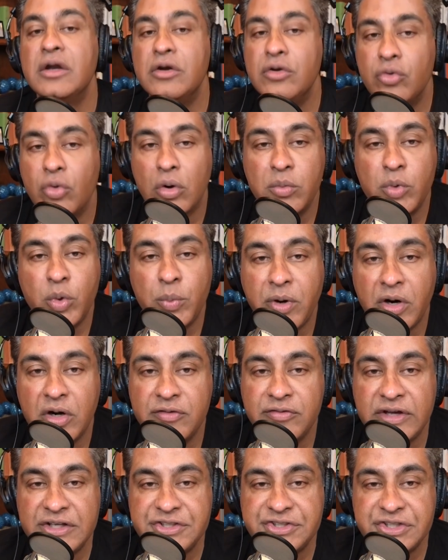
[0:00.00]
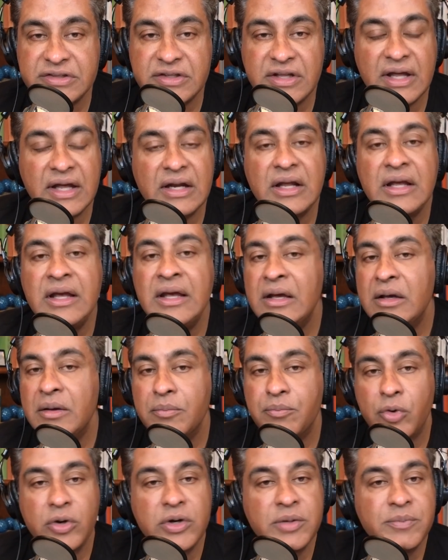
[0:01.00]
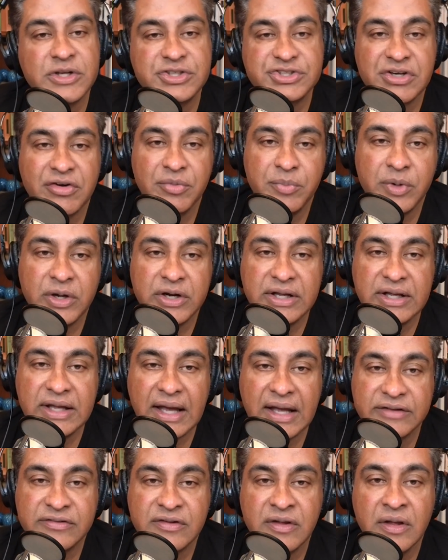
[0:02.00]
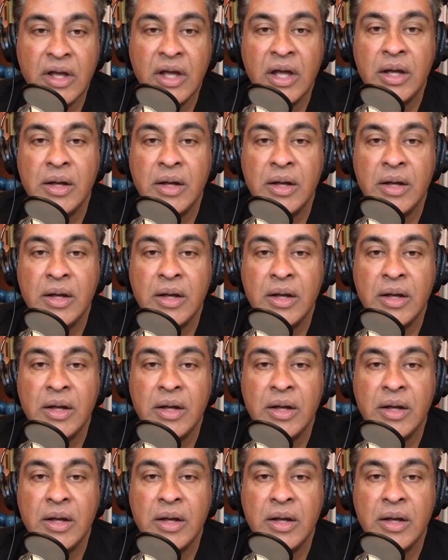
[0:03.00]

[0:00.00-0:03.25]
normal part of aging that pretty much everybody gets.